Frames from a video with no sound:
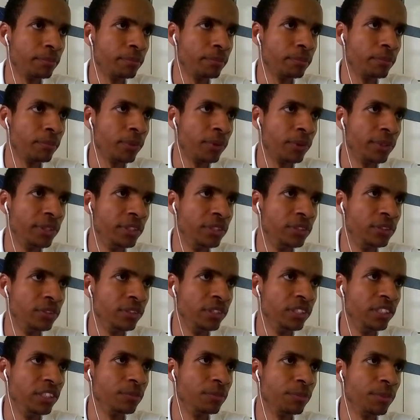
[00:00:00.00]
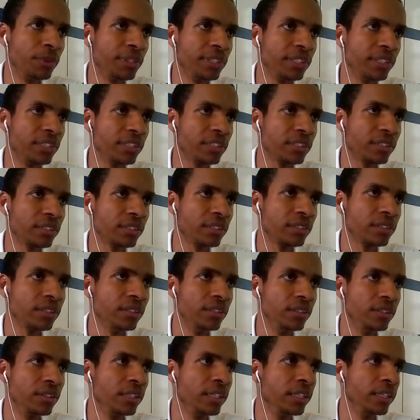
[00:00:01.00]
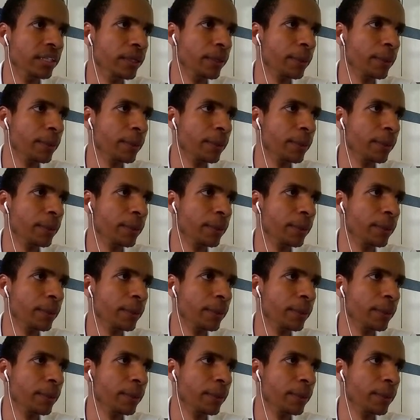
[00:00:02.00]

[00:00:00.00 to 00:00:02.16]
point to this point. Okay,